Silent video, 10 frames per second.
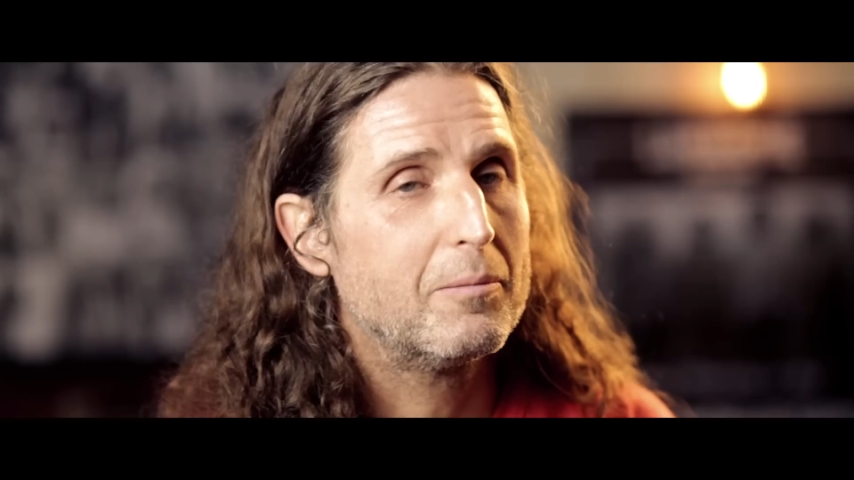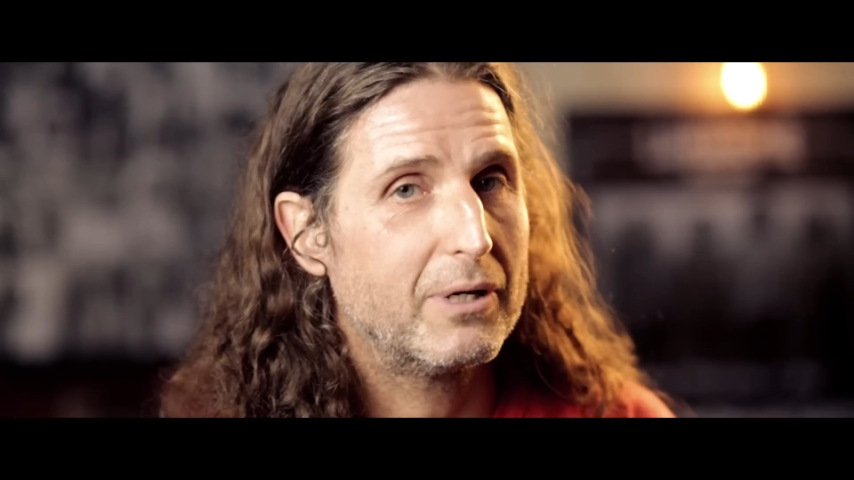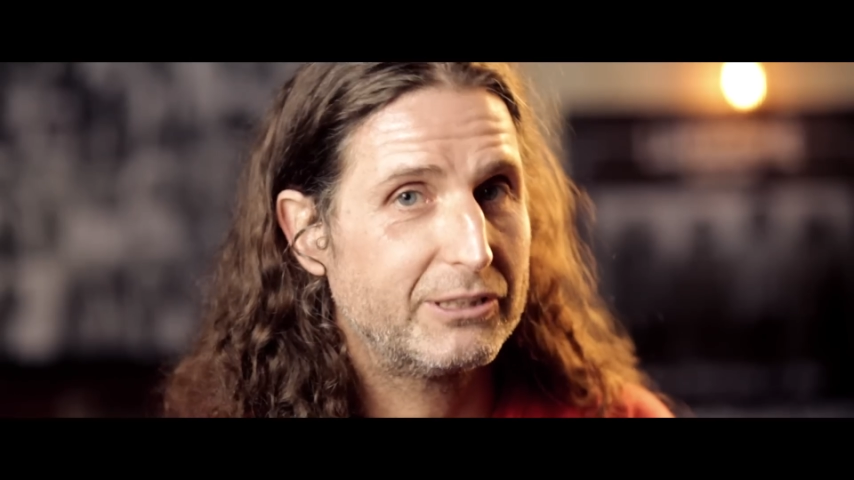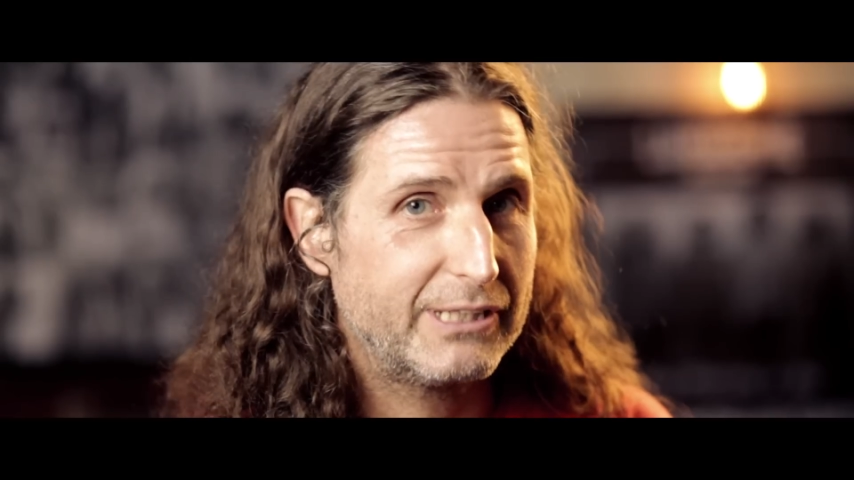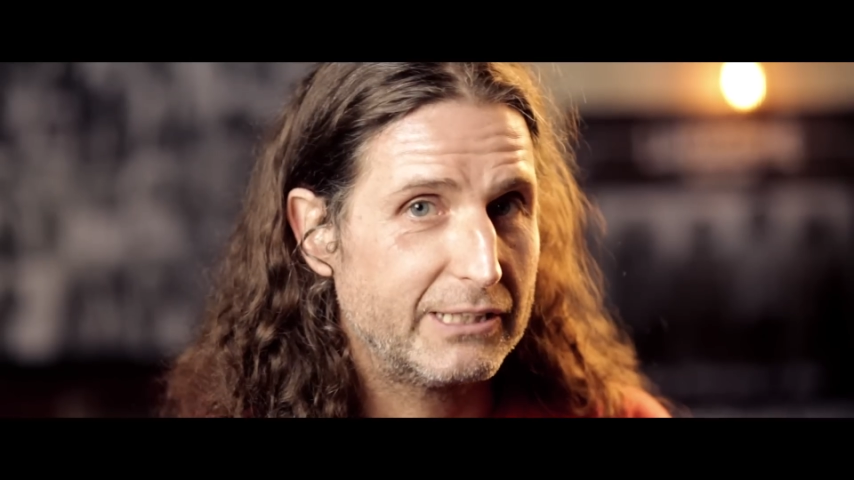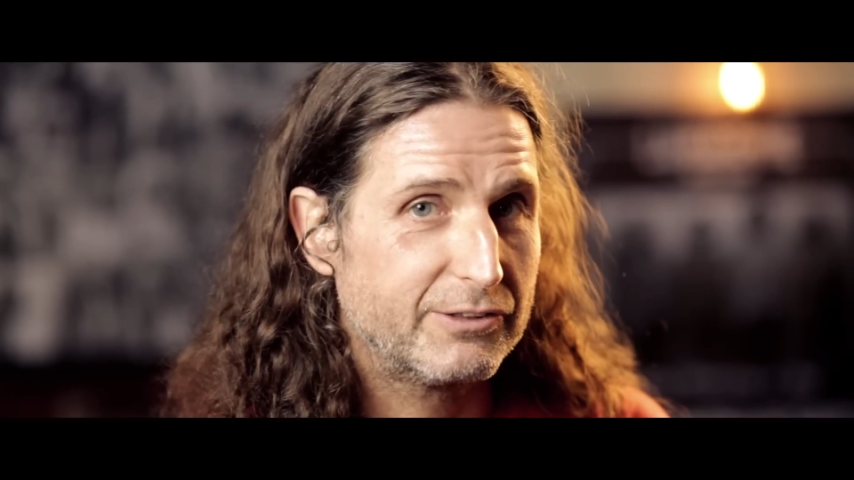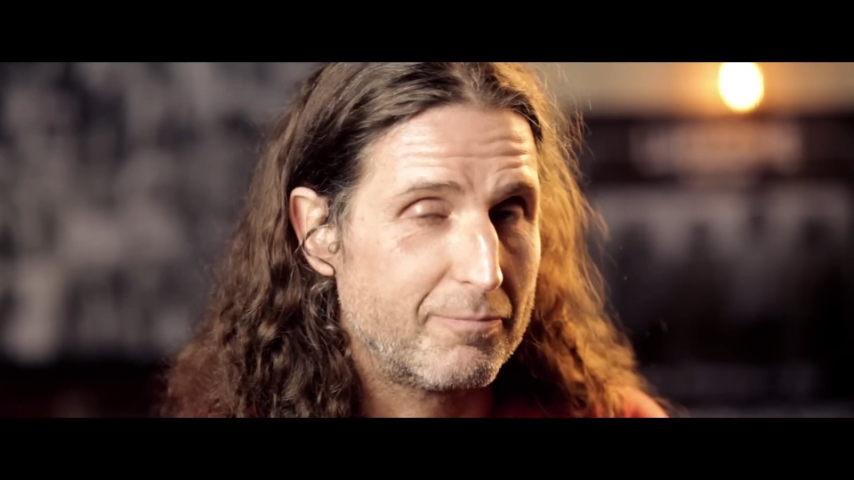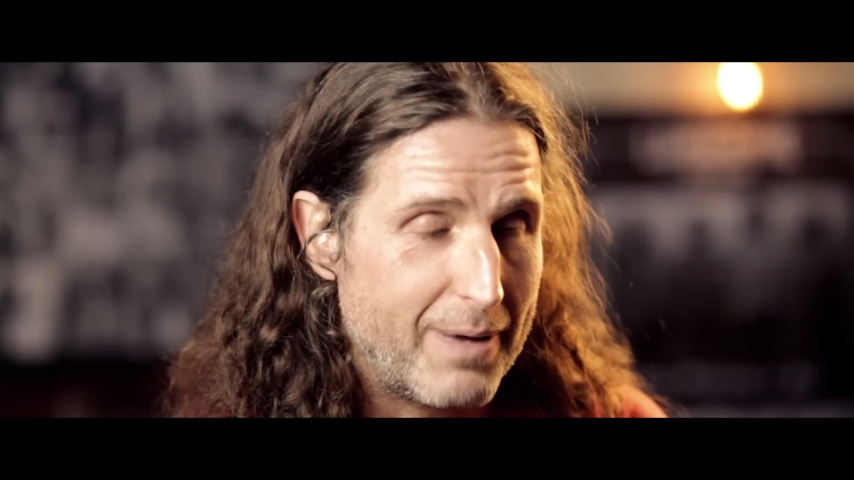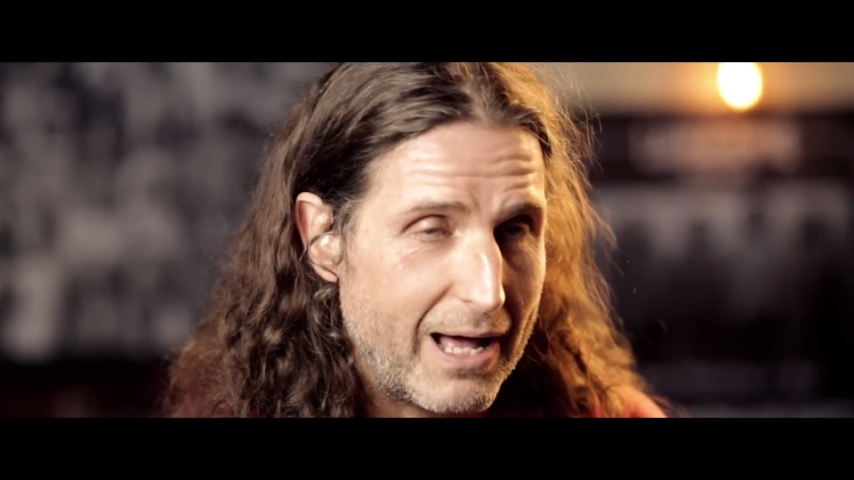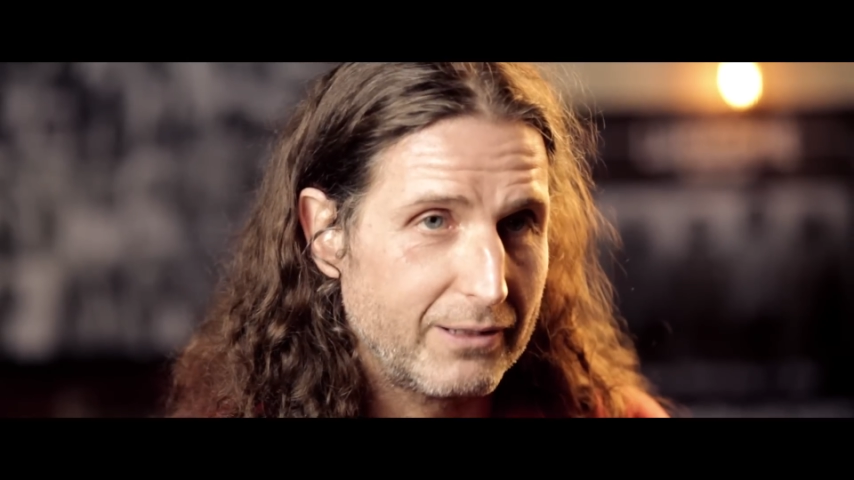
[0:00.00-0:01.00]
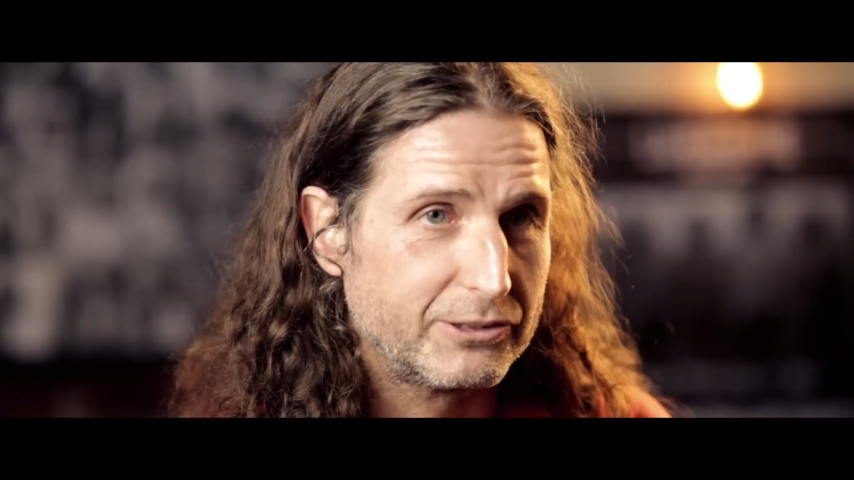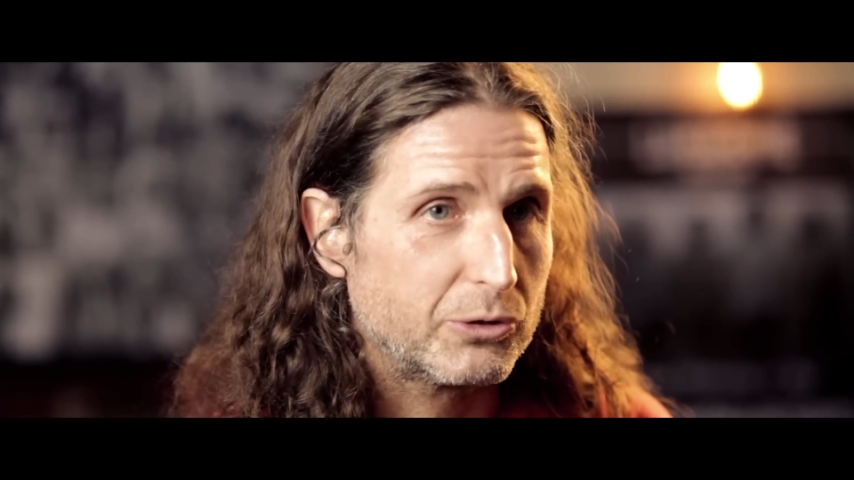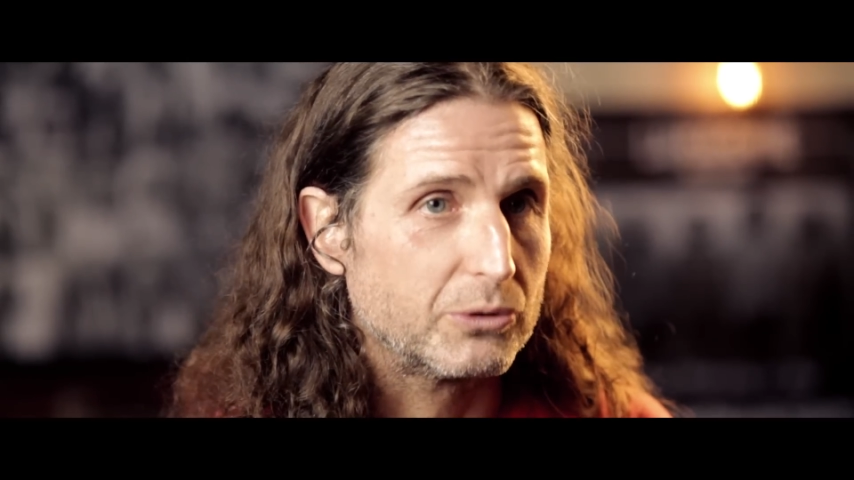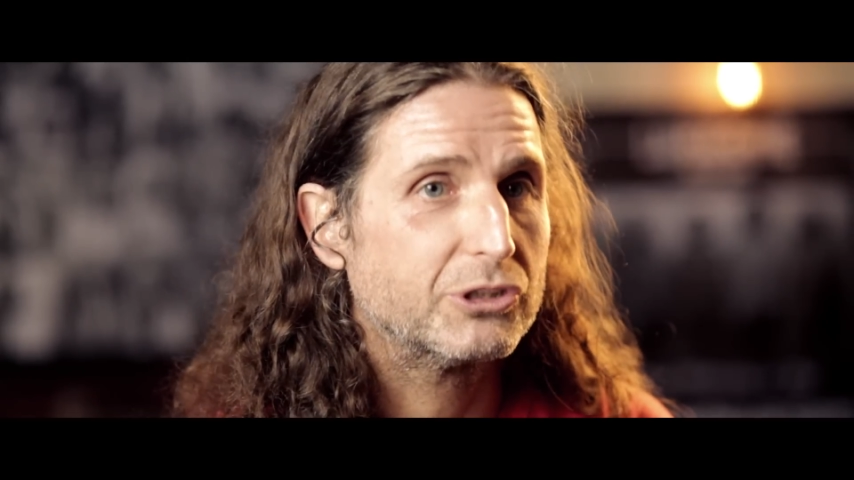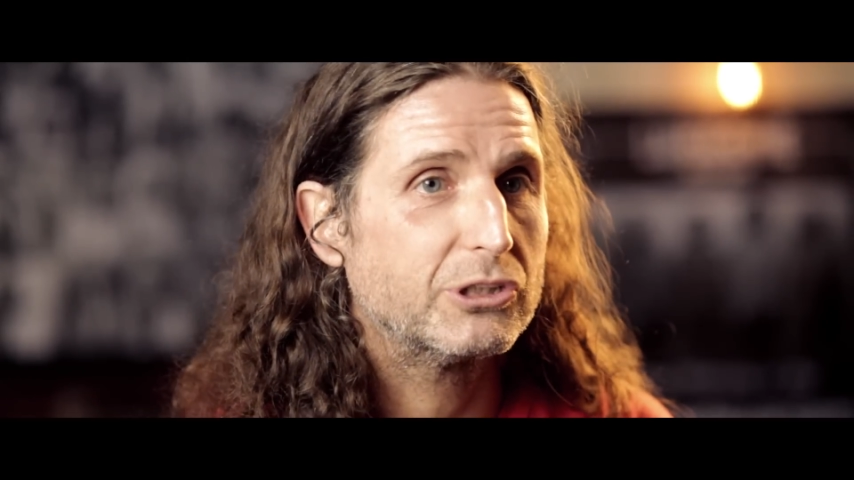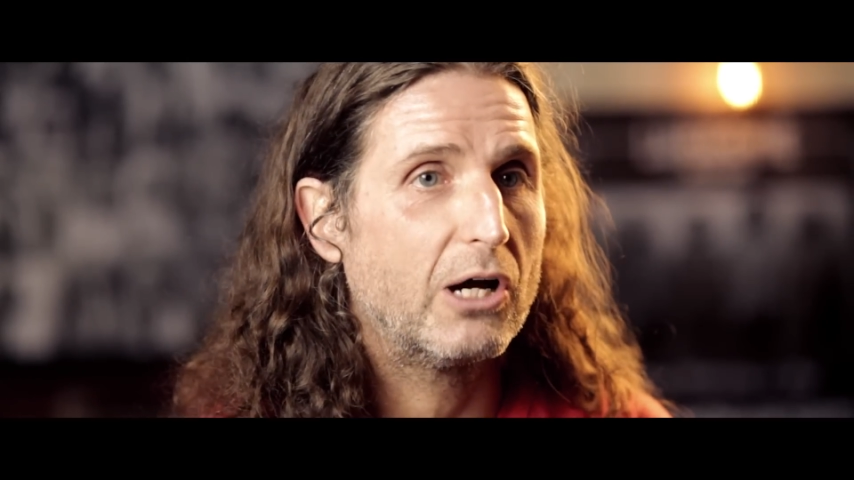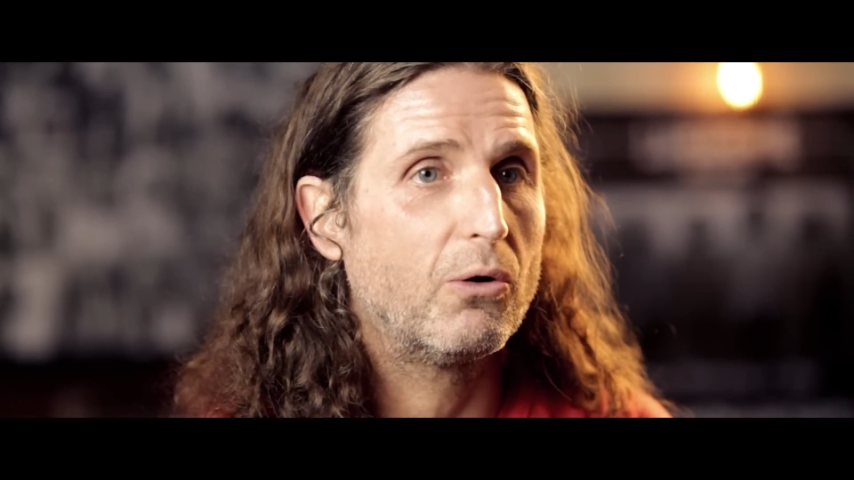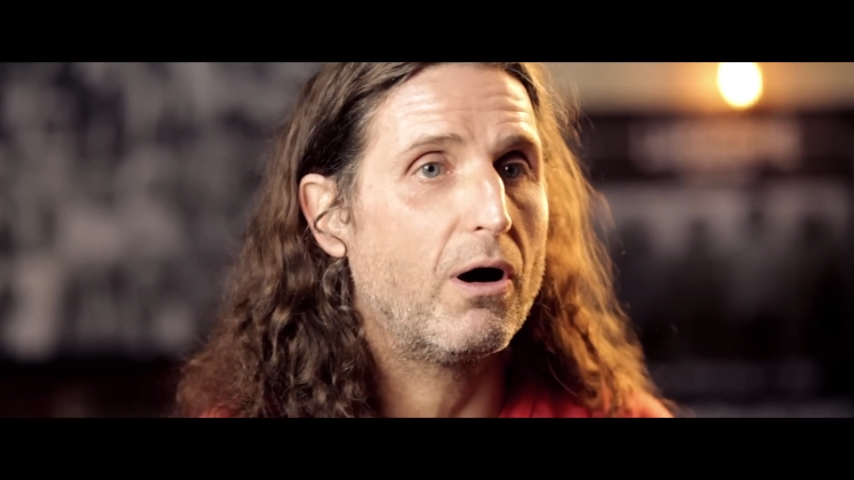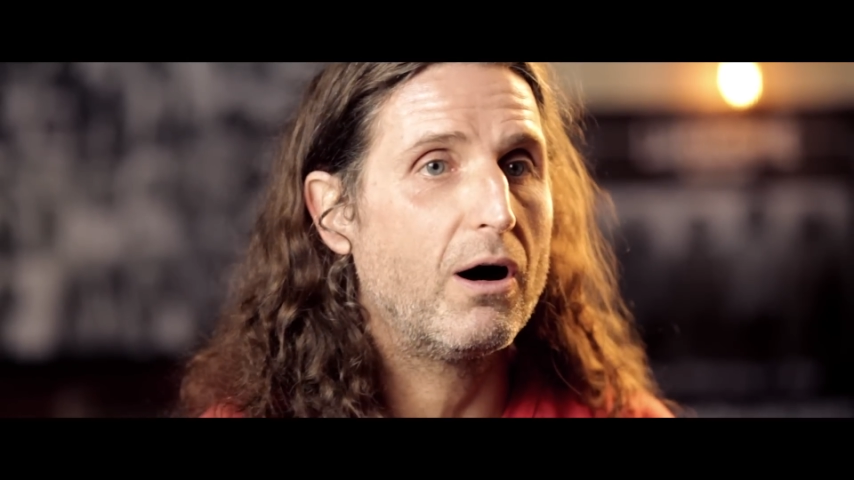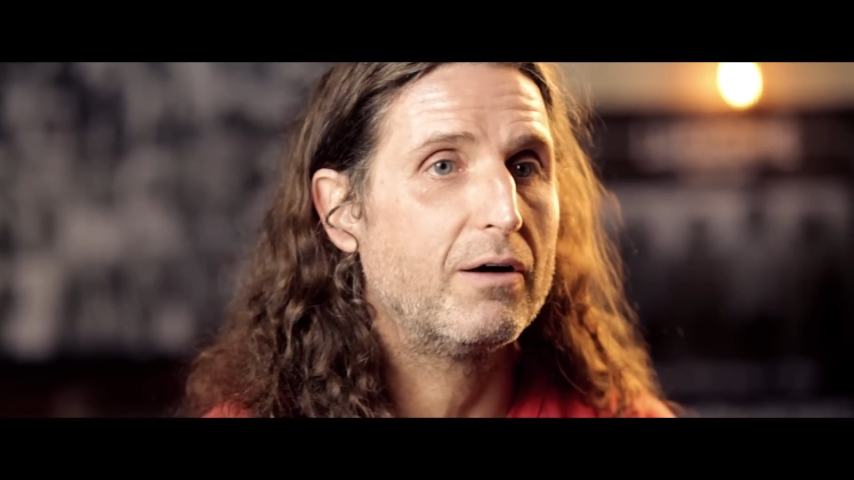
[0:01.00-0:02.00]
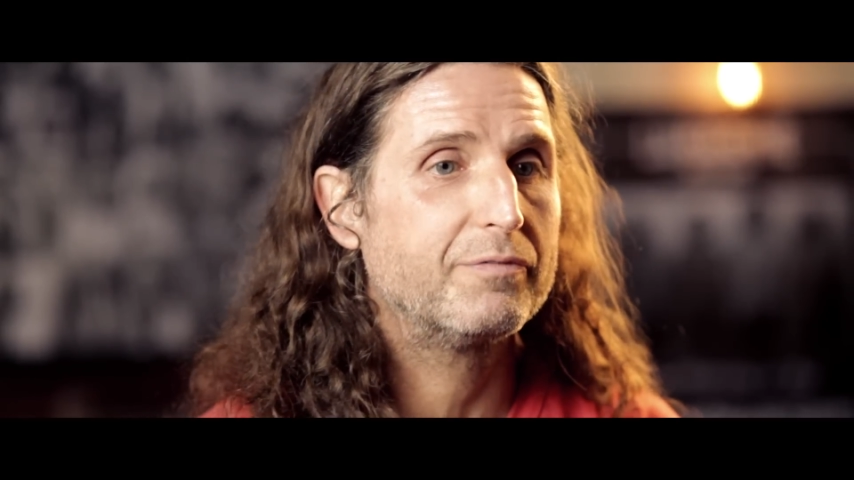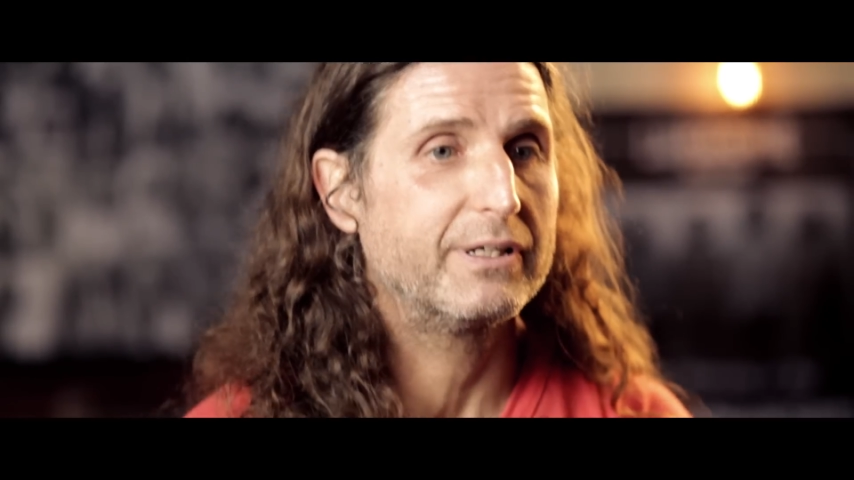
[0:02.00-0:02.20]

My sense of balance was so off